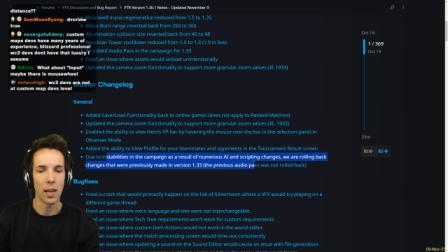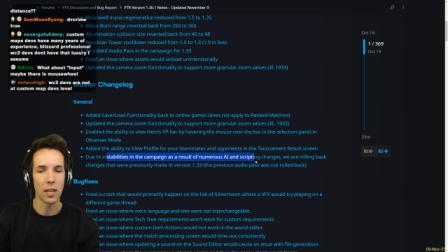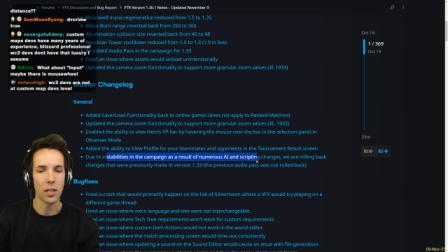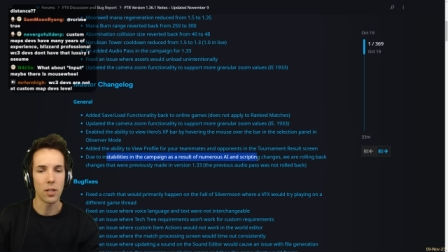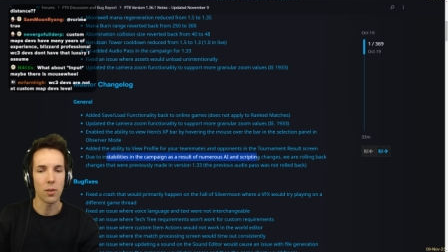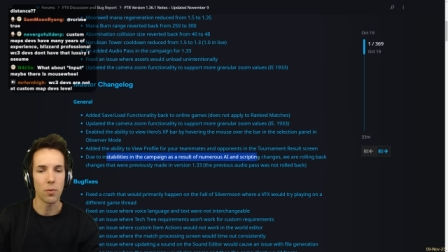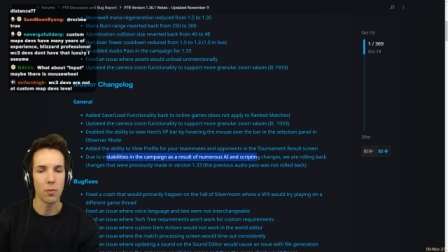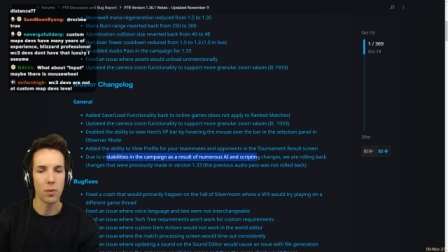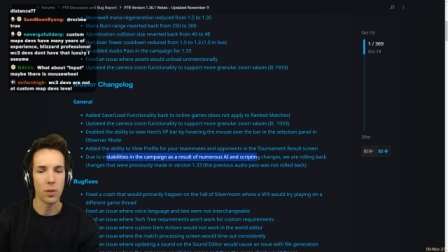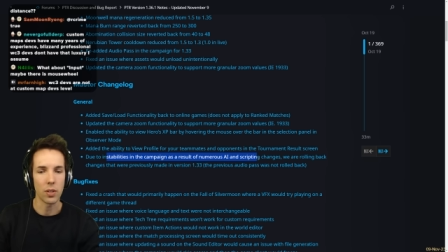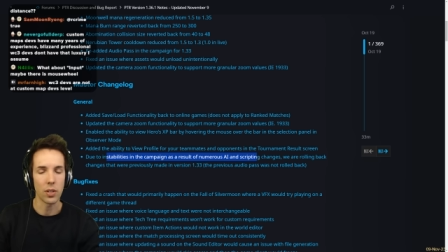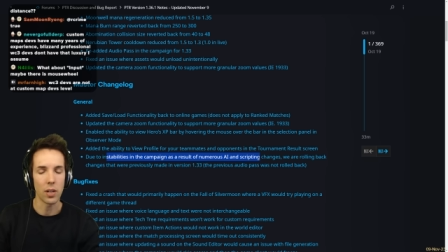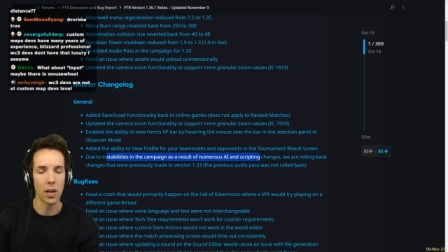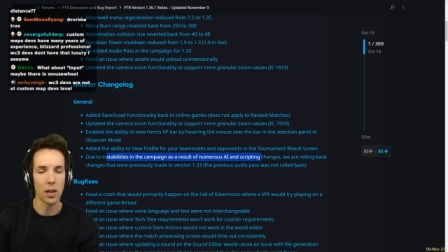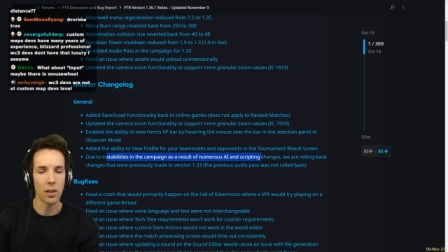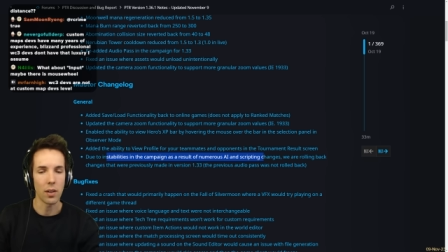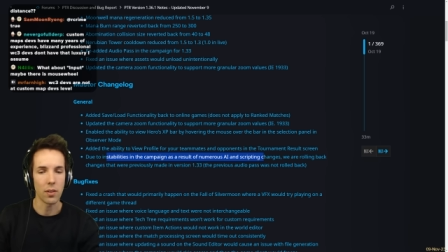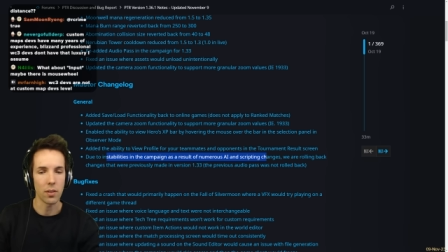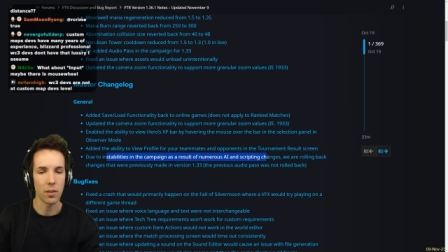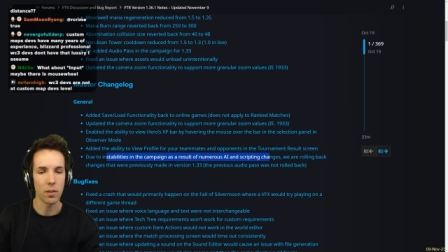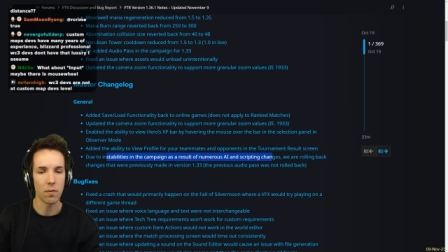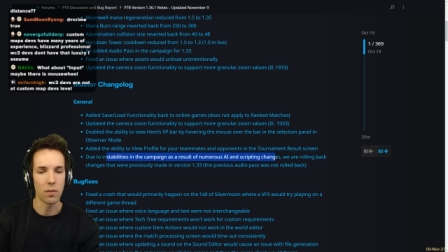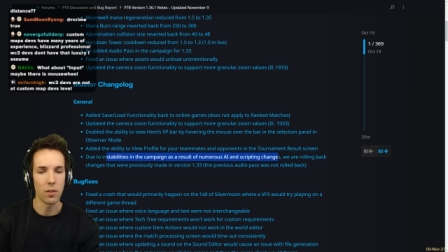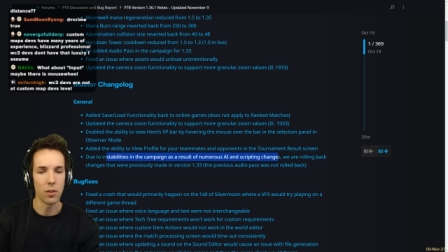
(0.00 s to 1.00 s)
as a
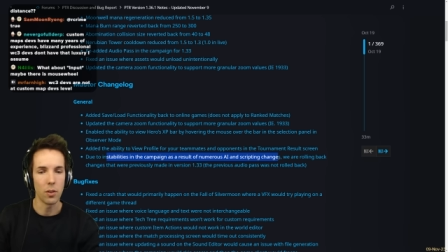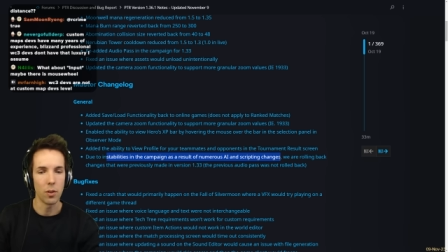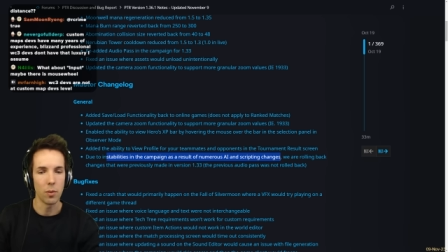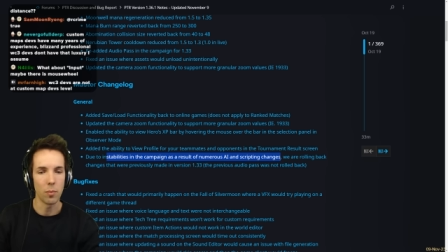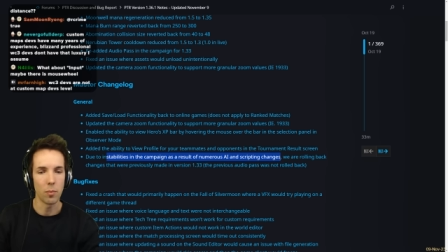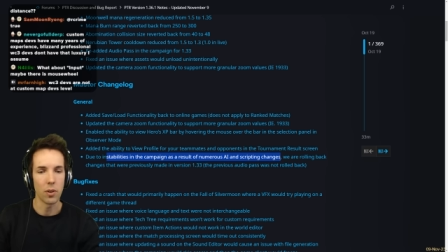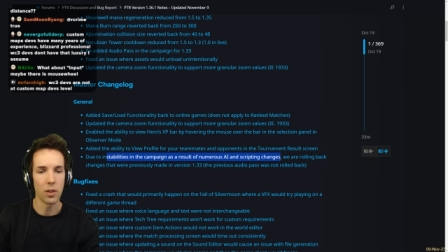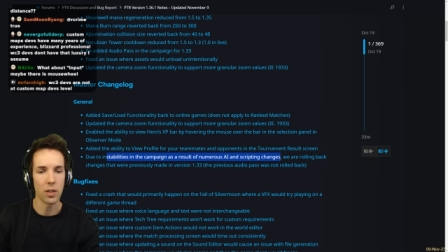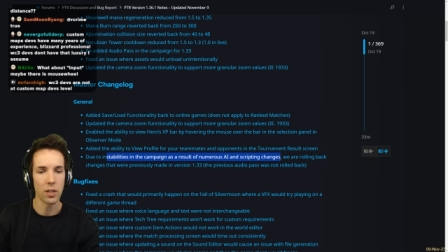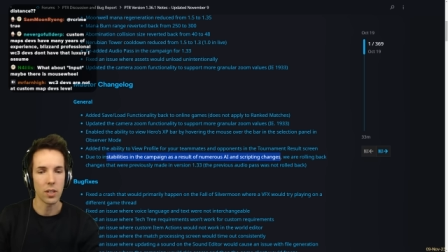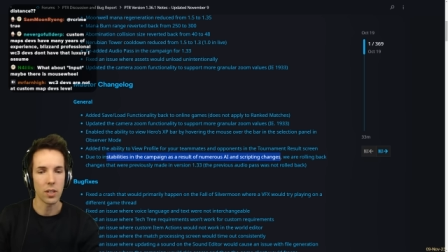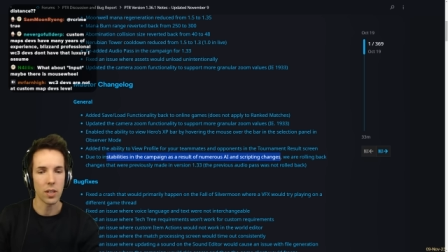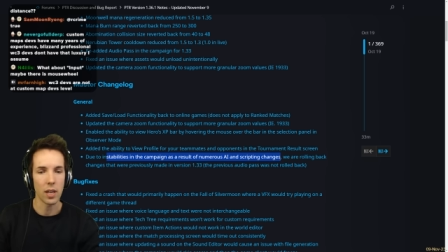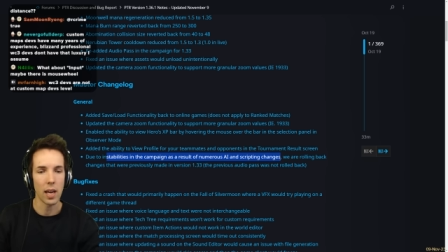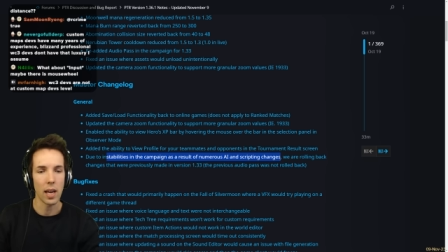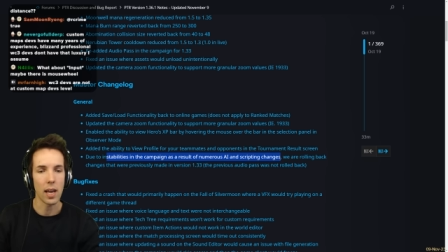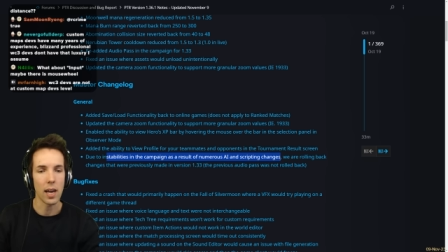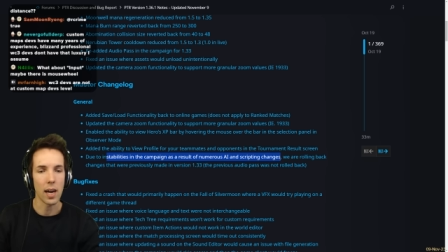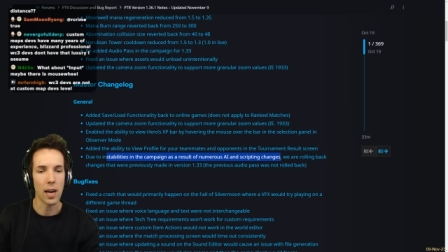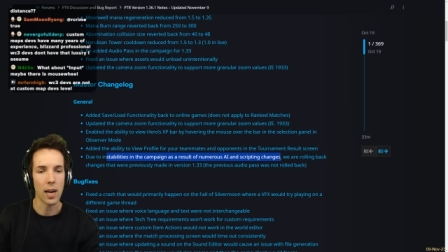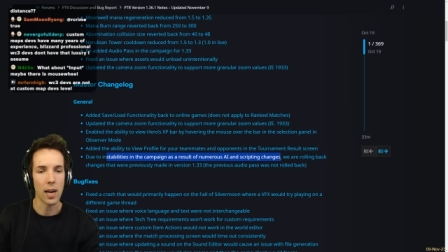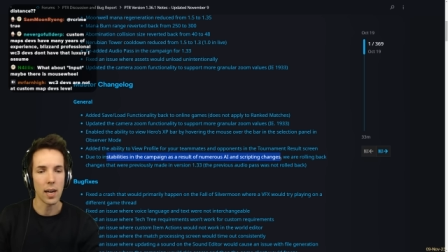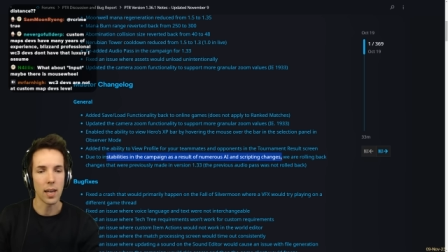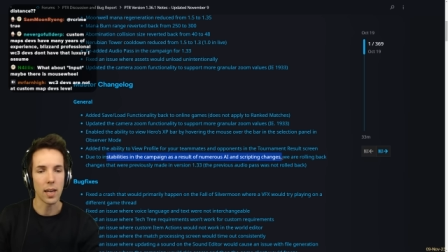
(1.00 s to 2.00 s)
result of numerous
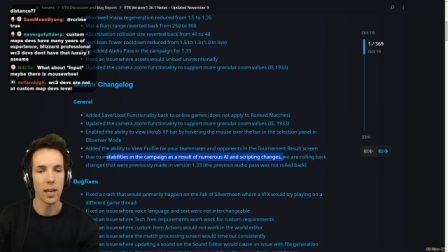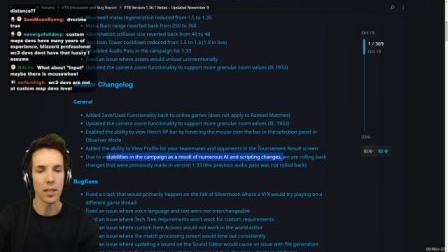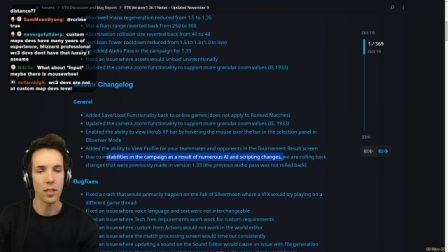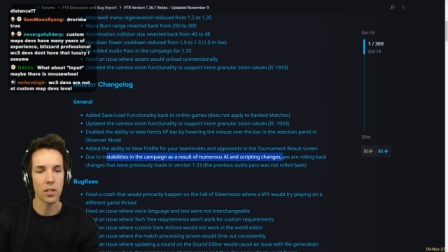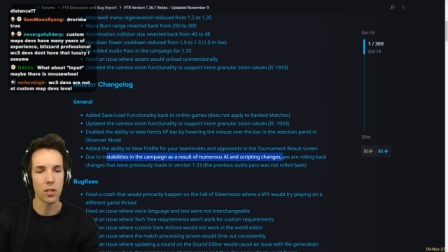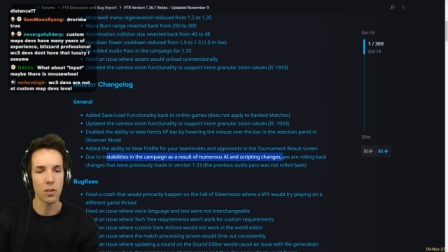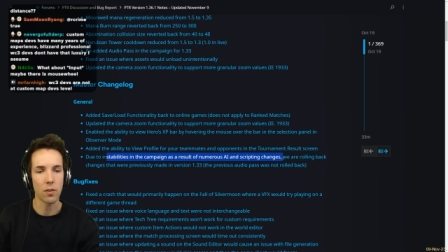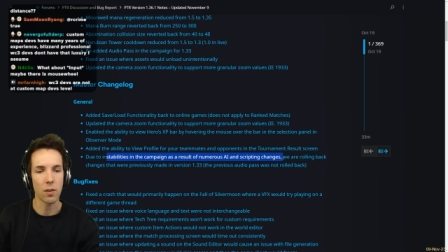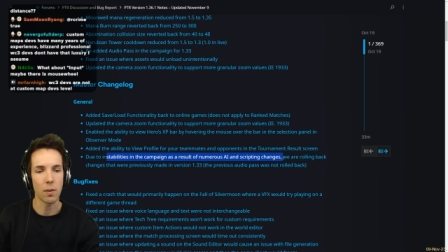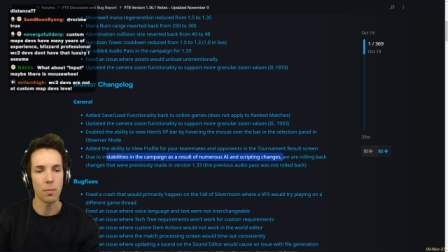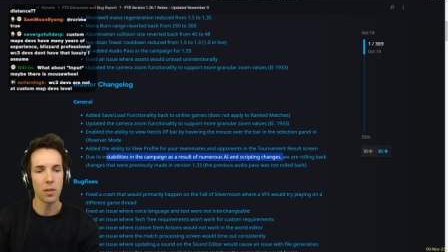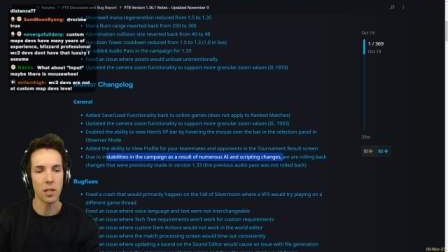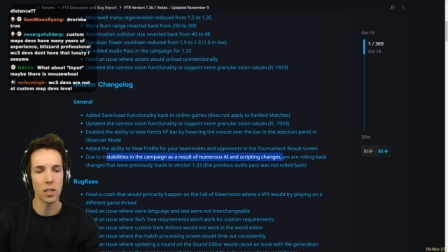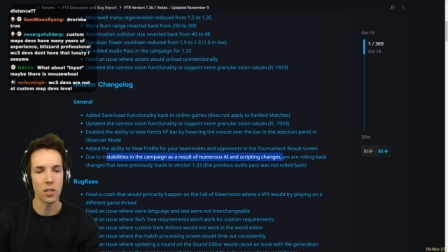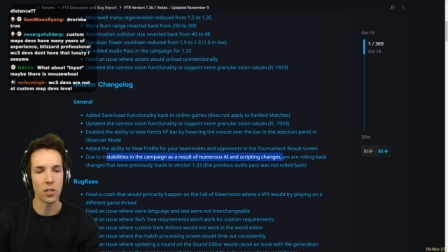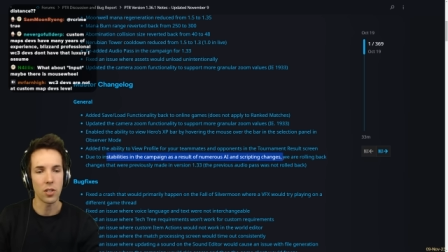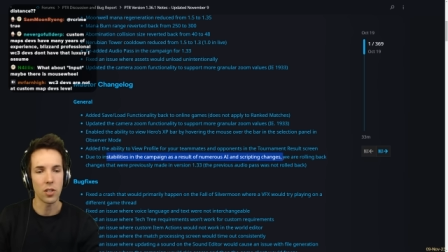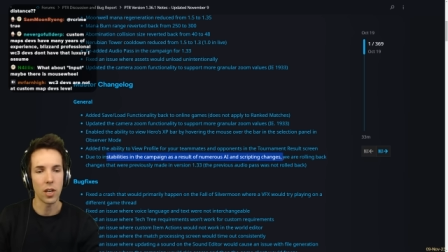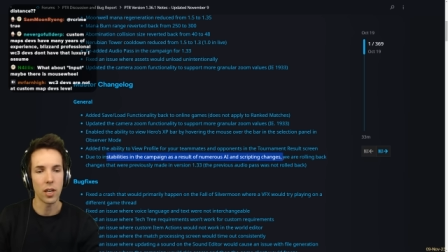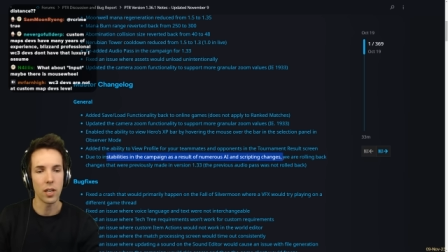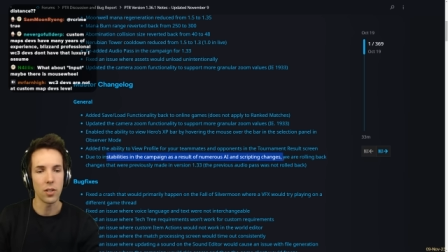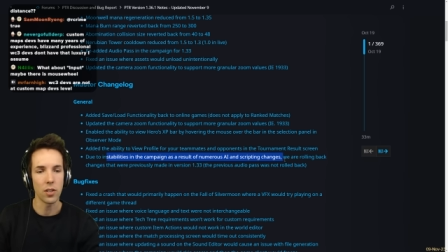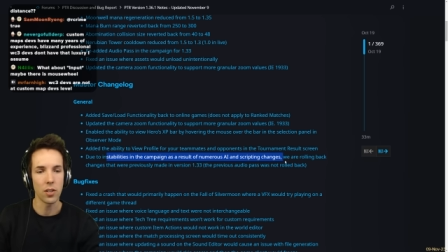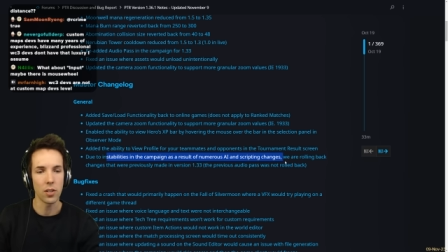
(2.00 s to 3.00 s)
AI and scripting
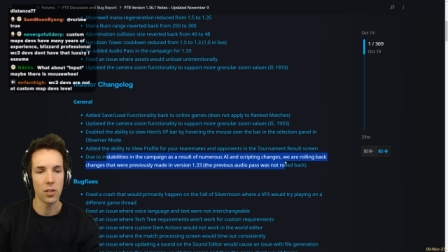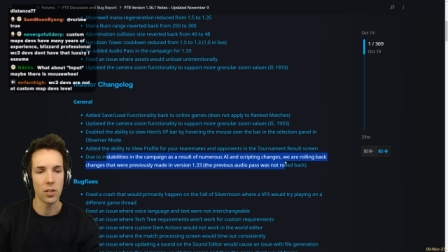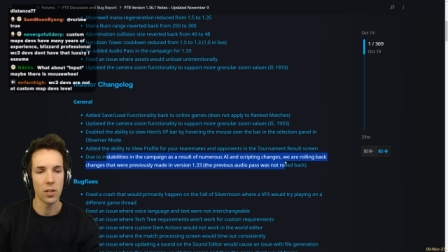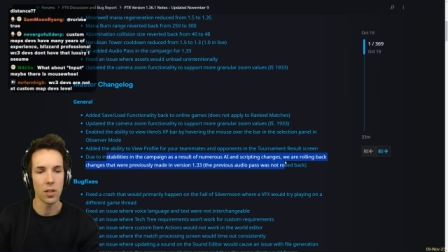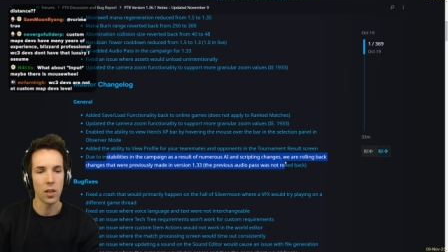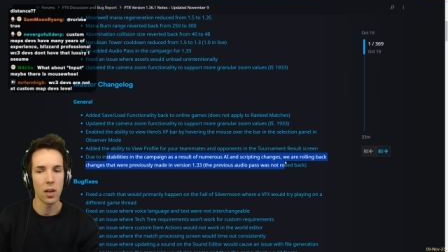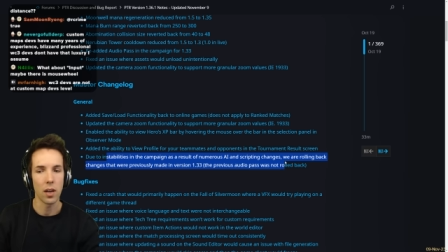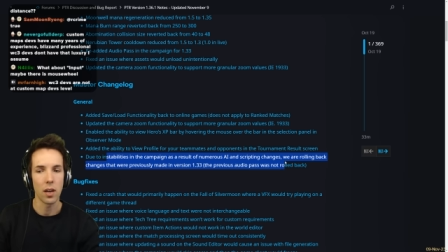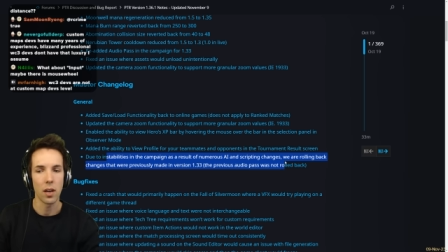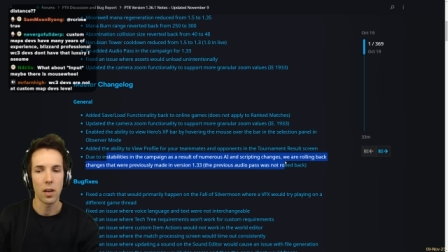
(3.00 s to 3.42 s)
changes,